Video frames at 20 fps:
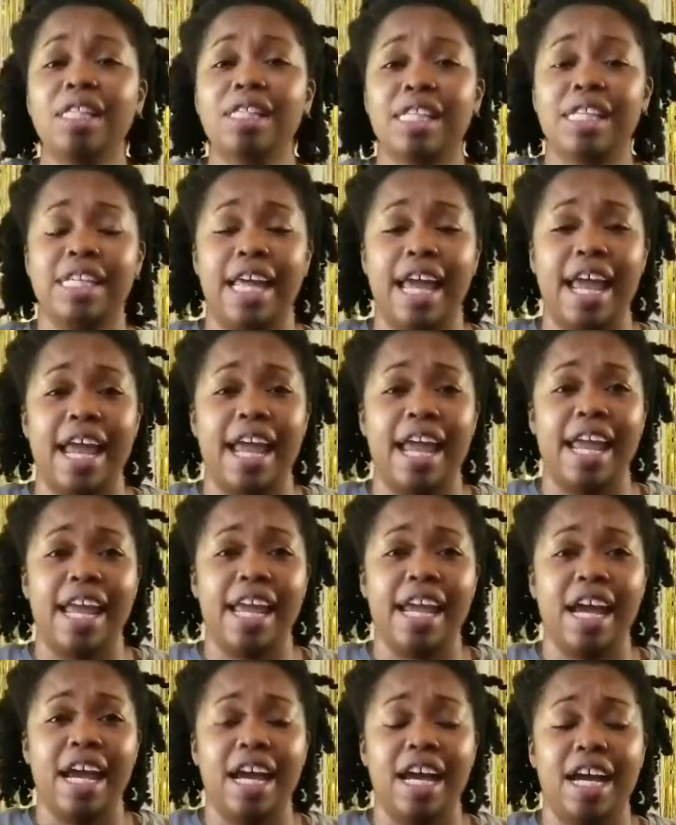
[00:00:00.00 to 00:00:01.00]

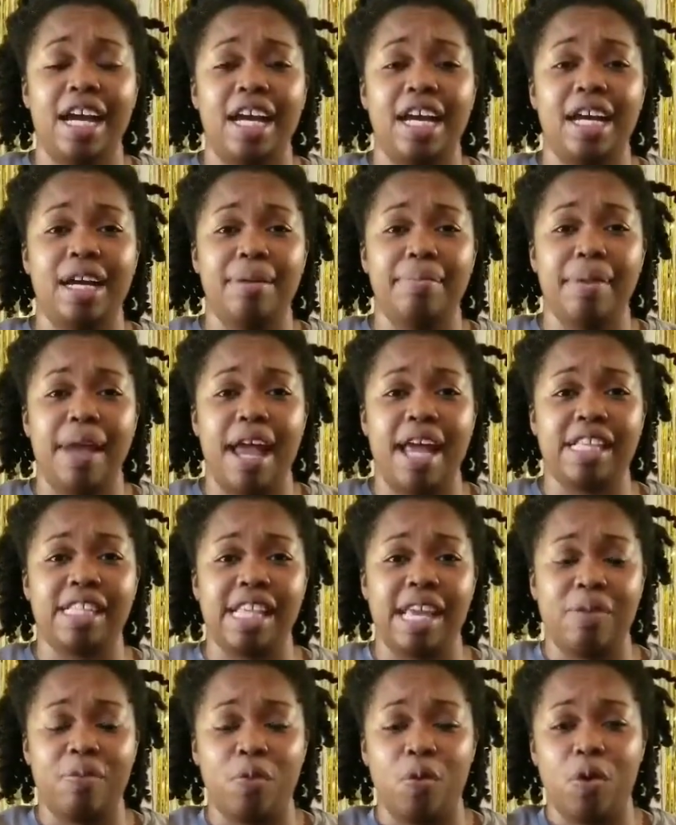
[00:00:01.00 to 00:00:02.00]
Today, as
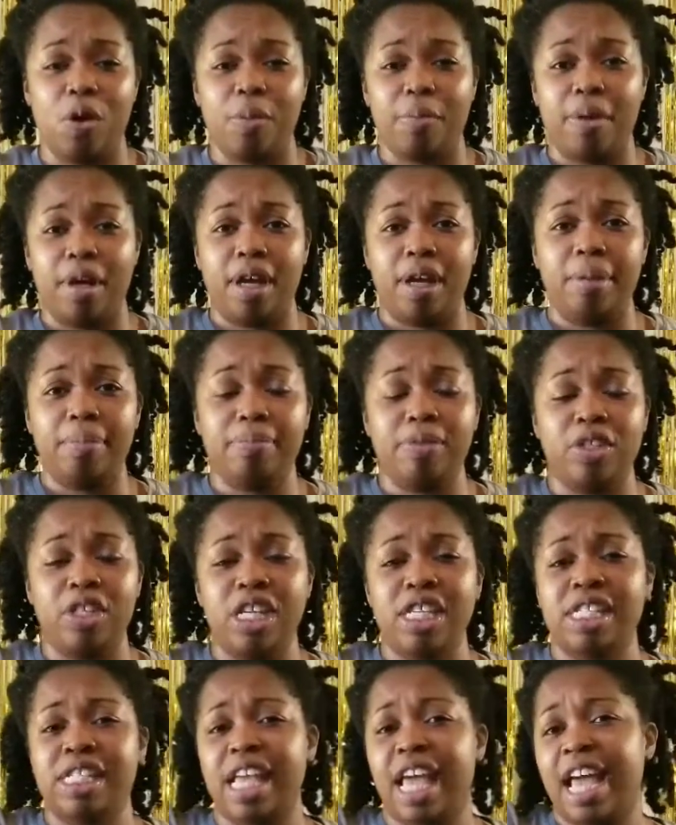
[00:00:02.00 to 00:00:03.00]
a warm-up,
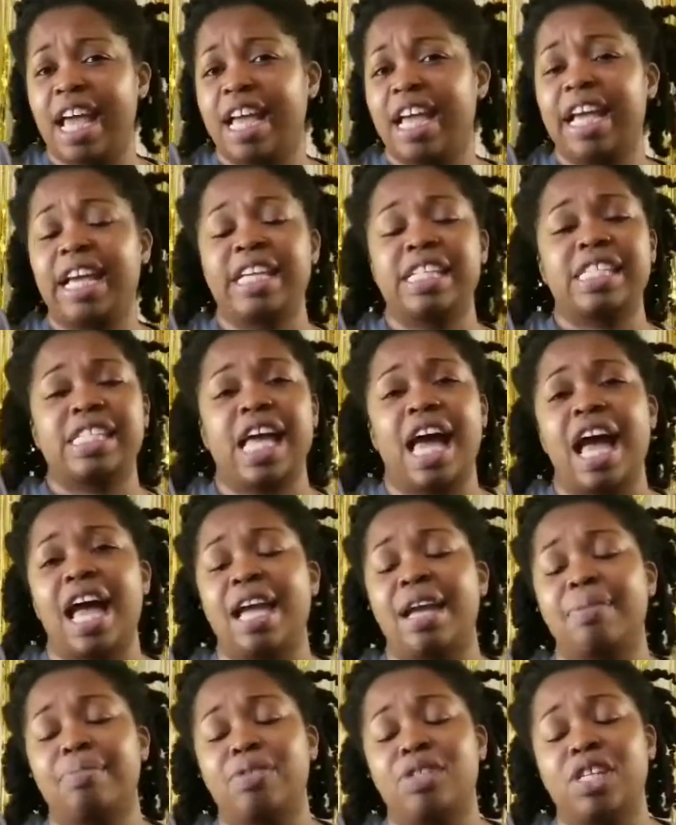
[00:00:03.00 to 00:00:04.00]
just as
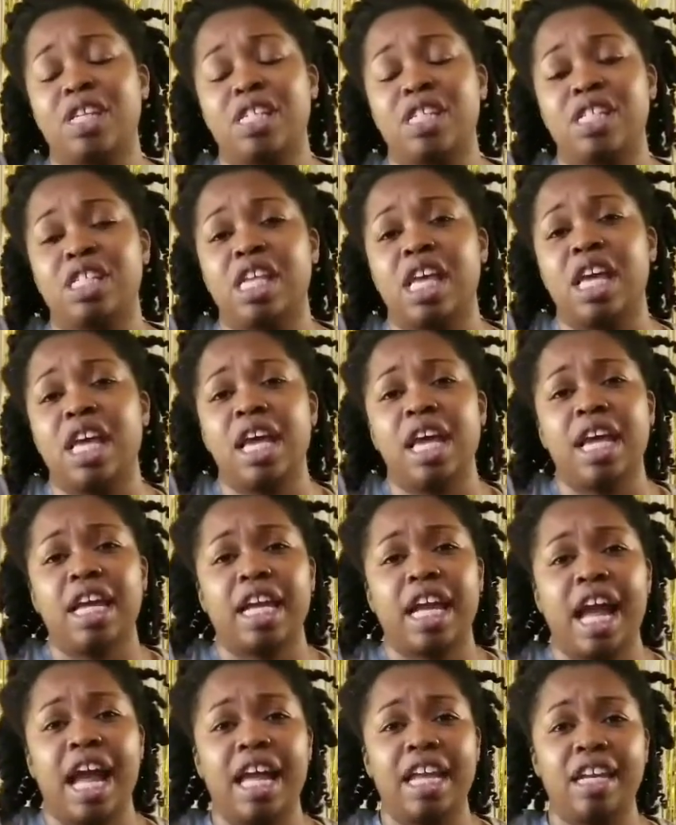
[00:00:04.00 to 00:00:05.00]
I am just
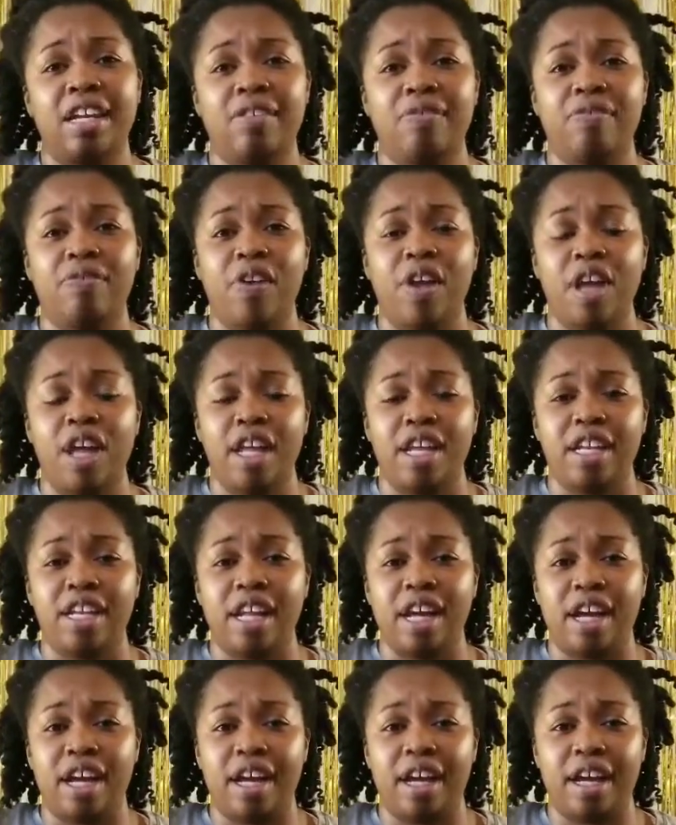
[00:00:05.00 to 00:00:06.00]
kind of
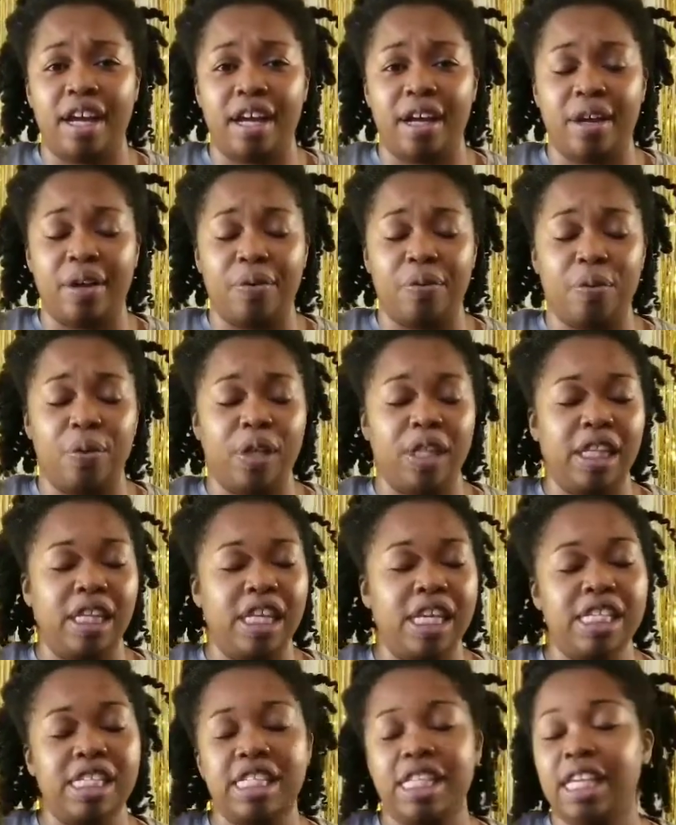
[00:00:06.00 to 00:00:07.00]

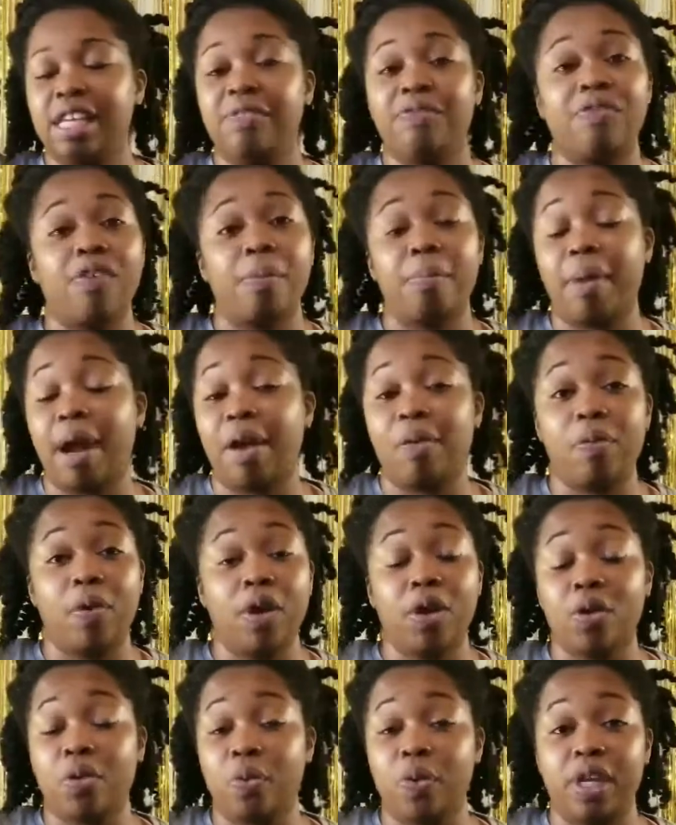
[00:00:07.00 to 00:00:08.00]
releasing from my
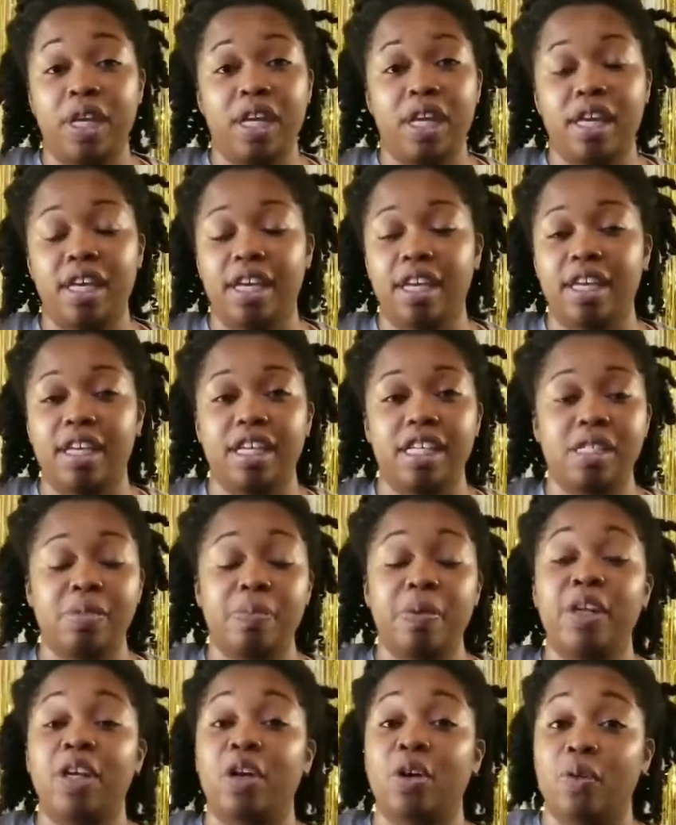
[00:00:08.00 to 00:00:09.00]
work week, it's
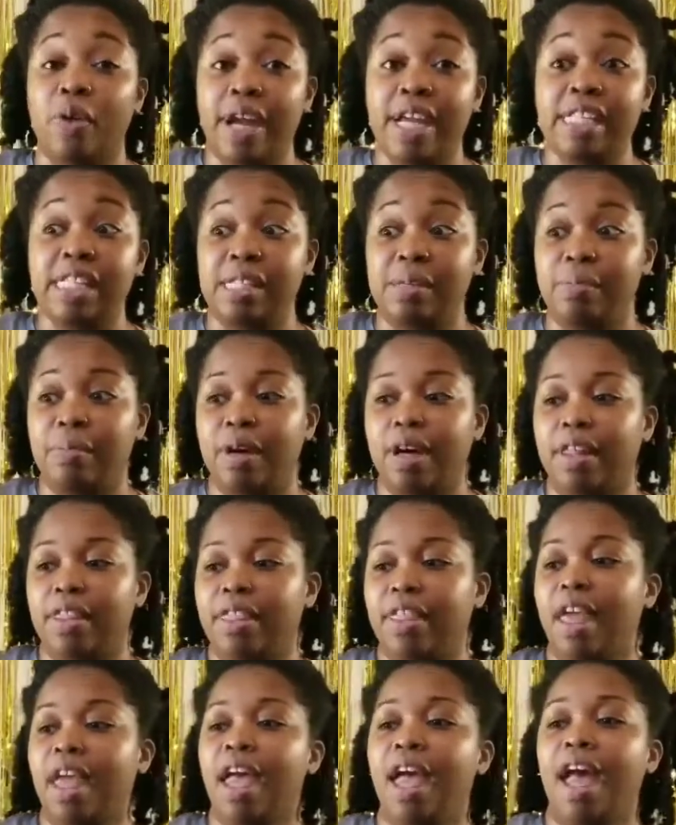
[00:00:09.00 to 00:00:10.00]
been a crazy month,
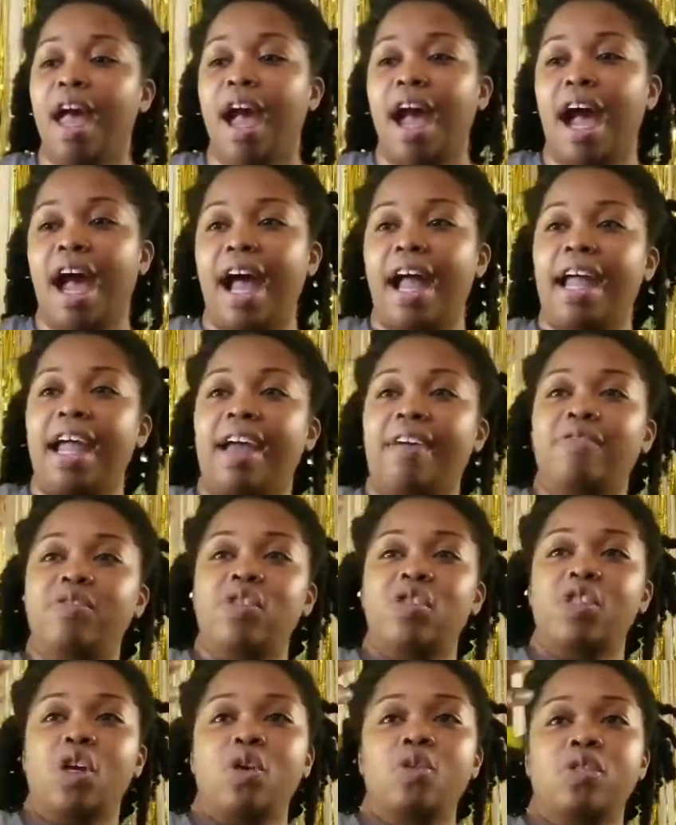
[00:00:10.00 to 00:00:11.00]
I have
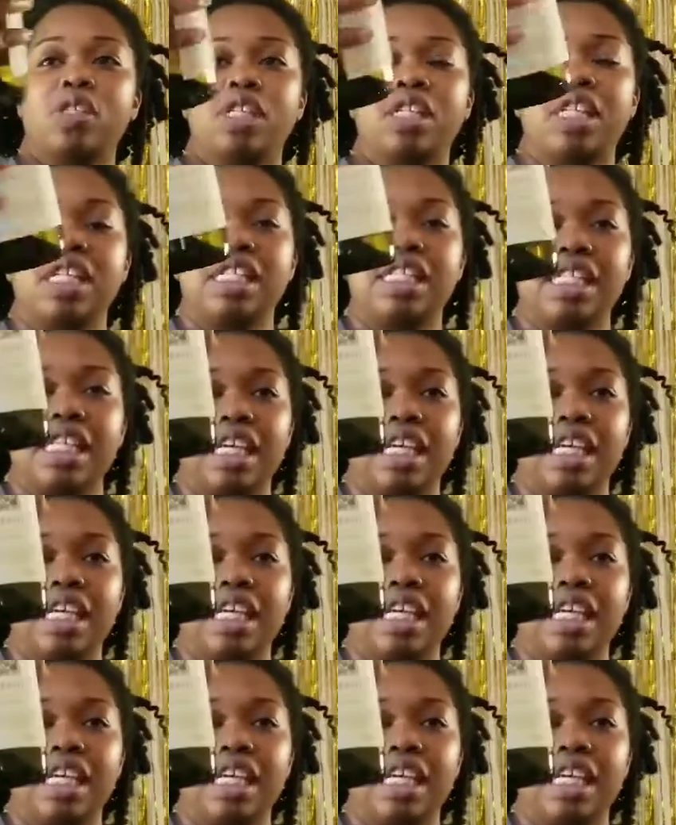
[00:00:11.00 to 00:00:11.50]
chosen this